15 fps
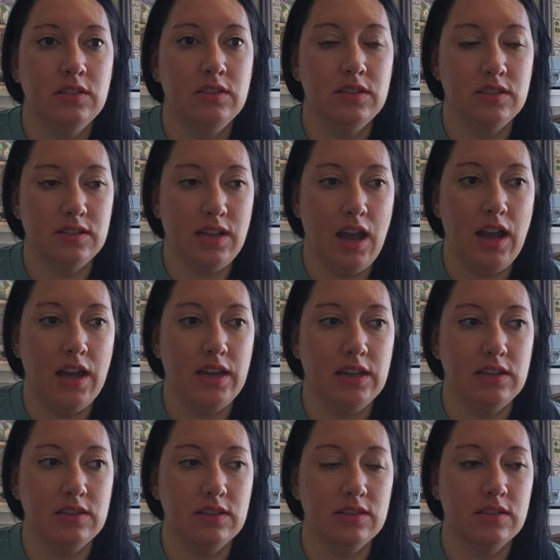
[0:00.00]

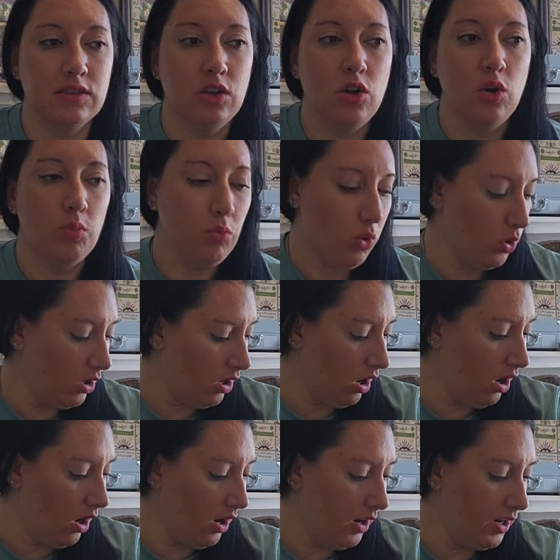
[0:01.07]
designs, more
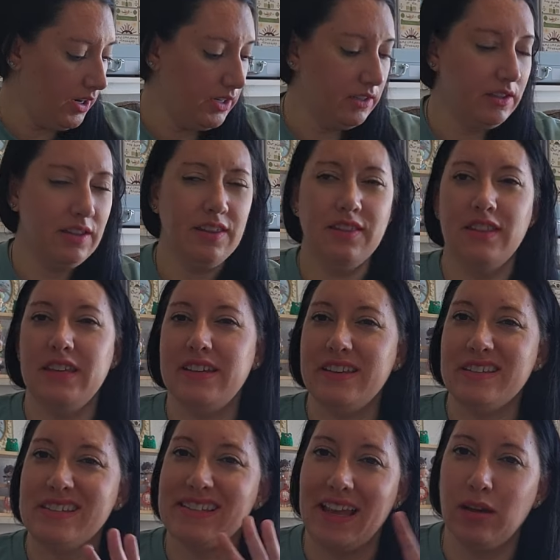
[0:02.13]
on the
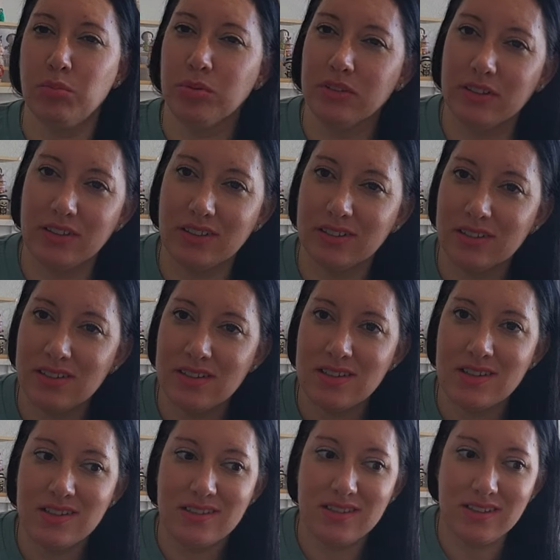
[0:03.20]
sampler
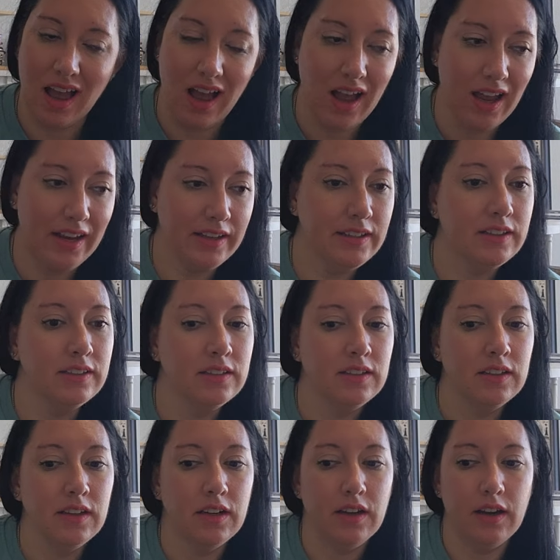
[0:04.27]
side.
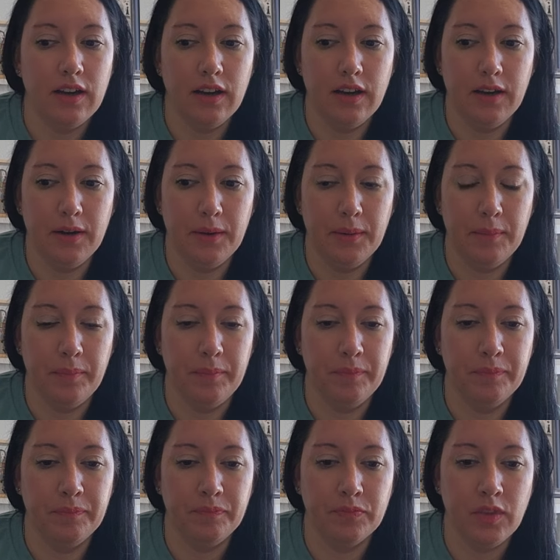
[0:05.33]
Um,
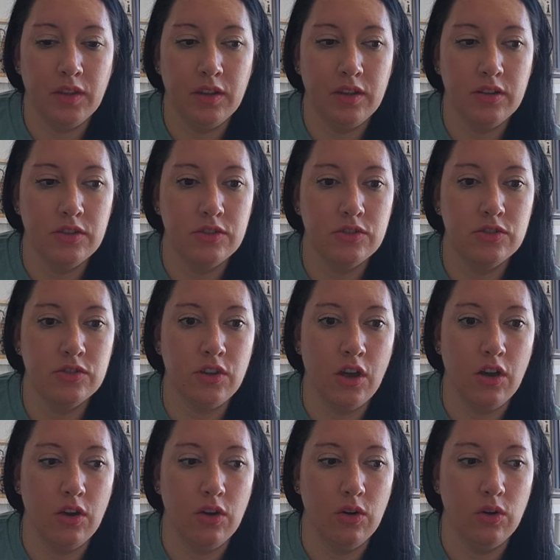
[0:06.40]

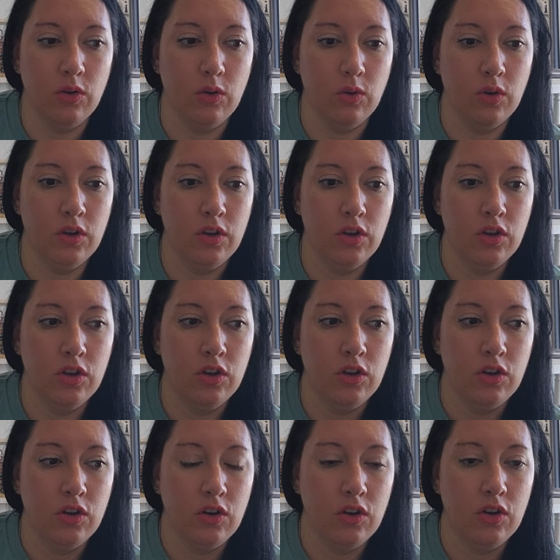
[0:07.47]
so
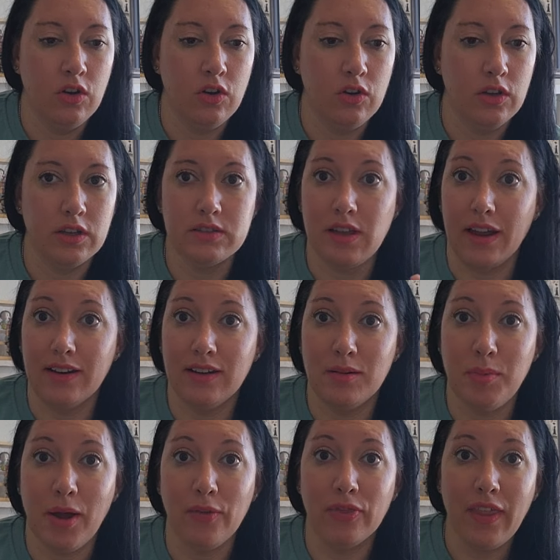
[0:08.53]
excited
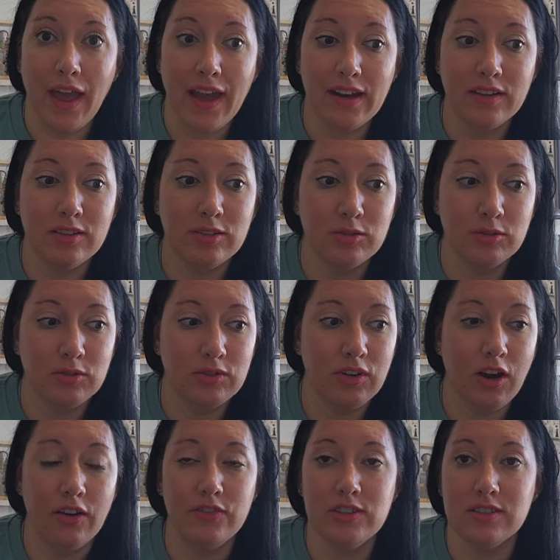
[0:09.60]
about that.
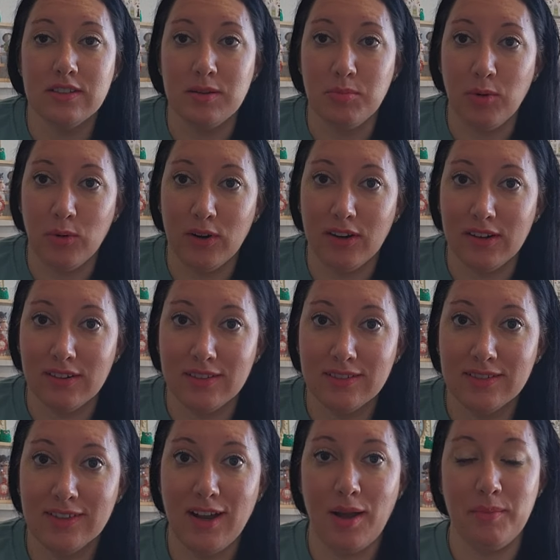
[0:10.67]
Obviously more
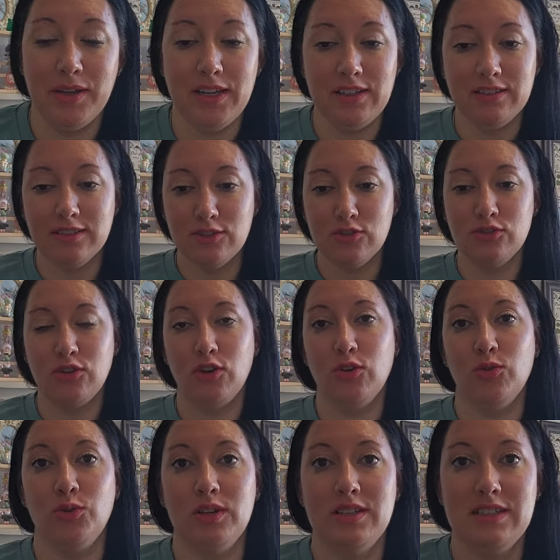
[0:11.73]
coming,
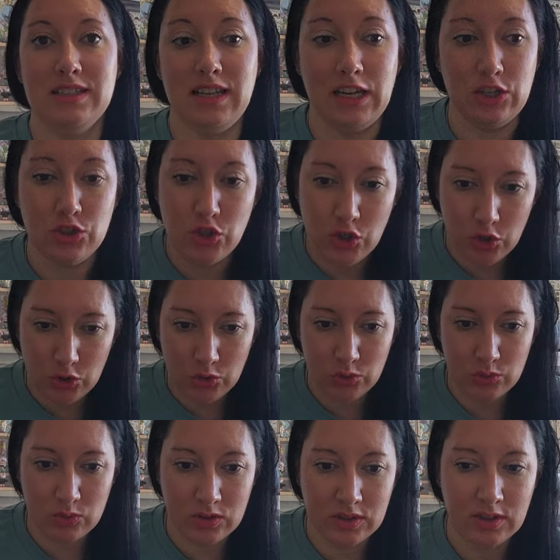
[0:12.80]
so stay
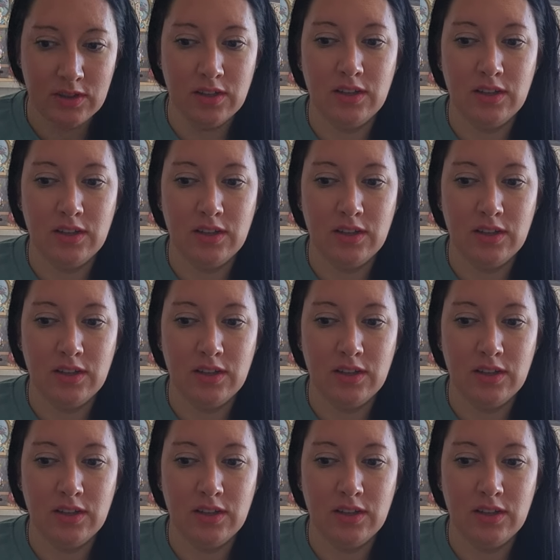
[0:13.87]
tuned.